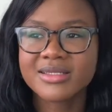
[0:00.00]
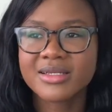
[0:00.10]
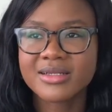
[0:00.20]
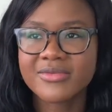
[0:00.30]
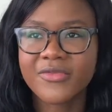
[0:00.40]

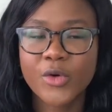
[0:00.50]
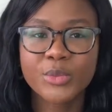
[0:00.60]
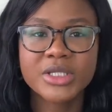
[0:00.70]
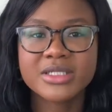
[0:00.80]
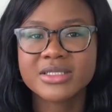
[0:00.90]
the
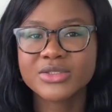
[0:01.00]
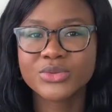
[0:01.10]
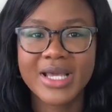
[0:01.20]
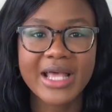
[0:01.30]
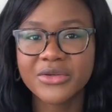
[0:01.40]
formulas to
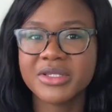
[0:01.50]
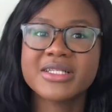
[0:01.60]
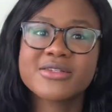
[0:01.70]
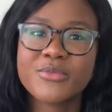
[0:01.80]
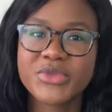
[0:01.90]

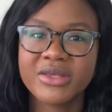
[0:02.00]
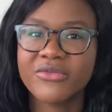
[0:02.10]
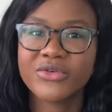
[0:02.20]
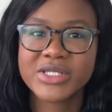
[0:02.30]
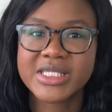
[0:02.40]
calculate something
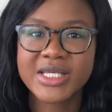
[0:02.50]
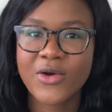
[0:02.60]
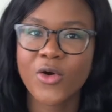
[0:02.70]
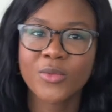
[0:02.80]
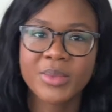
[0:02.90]
for C
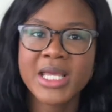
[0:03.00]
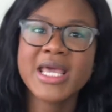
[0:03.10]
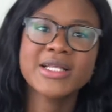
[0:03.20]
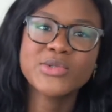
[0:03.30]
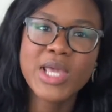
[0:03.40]
Corp
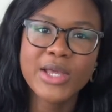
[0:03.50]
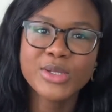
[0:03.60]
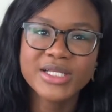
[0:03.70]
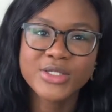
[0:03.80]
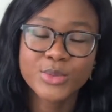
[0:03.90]
and to
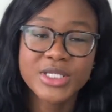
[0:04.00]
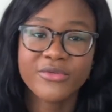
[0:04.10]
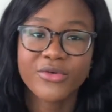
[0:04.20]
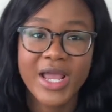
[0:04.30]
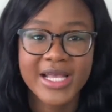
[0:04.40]
calculate something
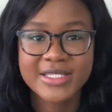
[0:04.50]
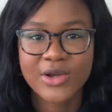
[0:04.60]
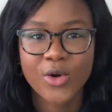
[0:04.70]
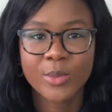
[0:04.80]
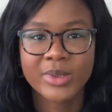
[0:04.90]
for S
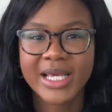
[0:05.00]
Corp.